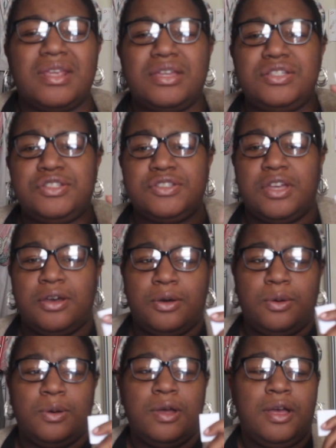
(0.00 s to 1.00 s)

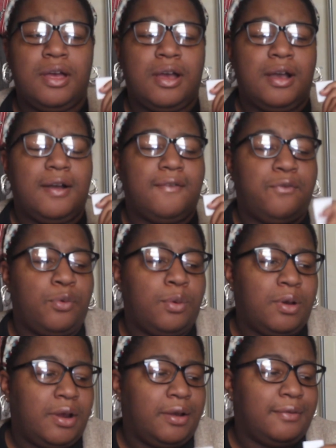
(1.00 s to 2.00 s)
So
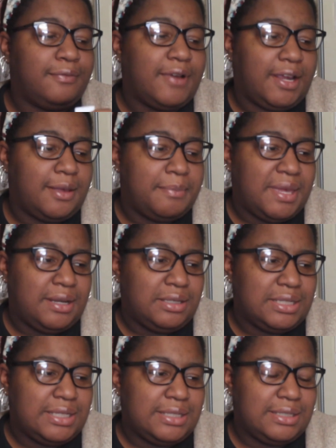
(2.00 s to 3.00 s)
for
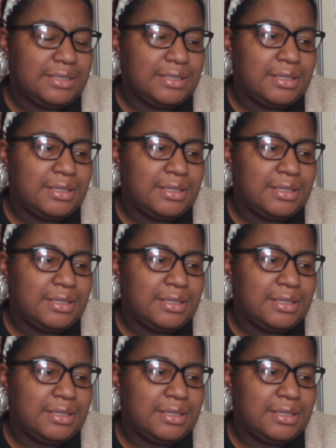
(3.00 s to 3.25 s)
recommended,